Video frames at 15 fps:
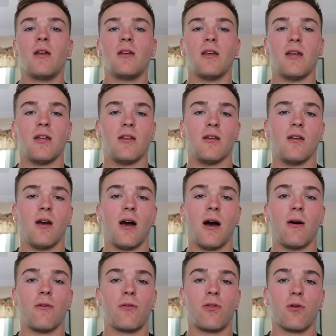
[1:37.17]
And
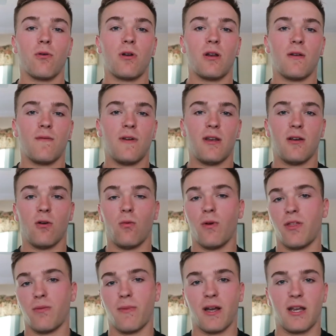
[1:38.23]
I'll throw it in a video
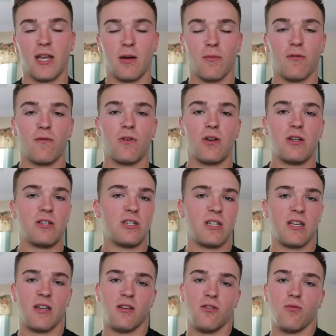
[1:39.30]
with my camera footage,
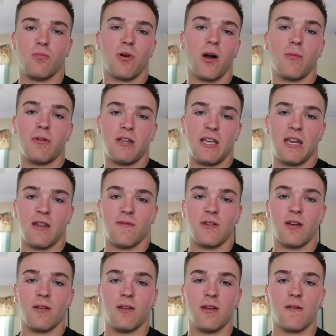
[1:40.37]
and you probably can't even
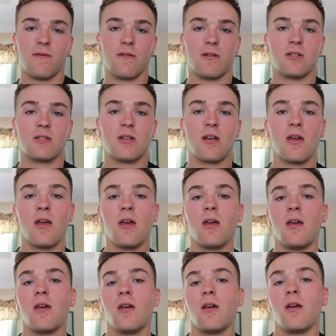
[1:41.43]
tell the difference.
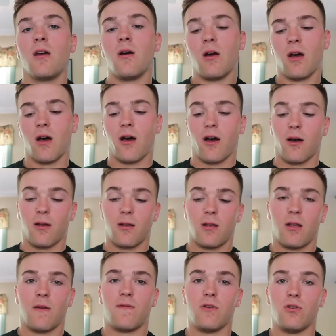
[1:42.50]
Uh,
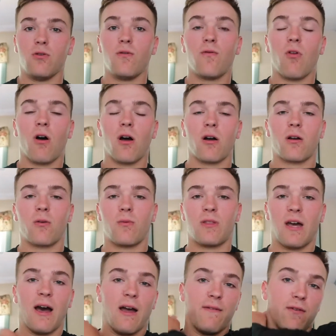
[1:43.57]
if you do vlog with
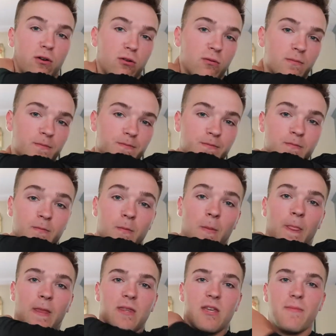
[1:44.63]
the iPhone,
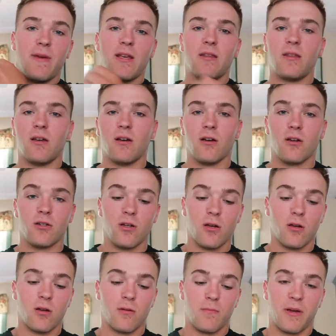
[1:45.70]
to make the
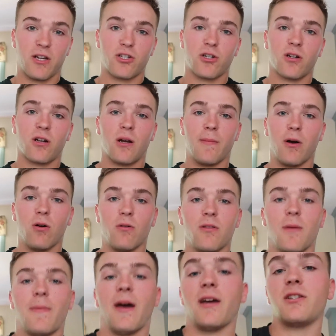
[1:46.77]
picture come out
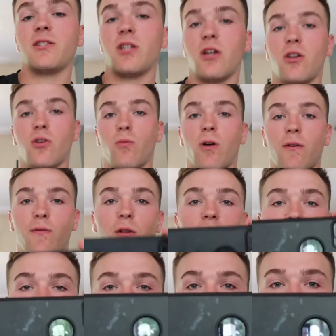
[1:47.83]
the best, you want to
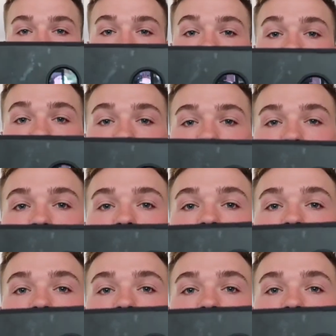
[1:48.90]
vlog like this,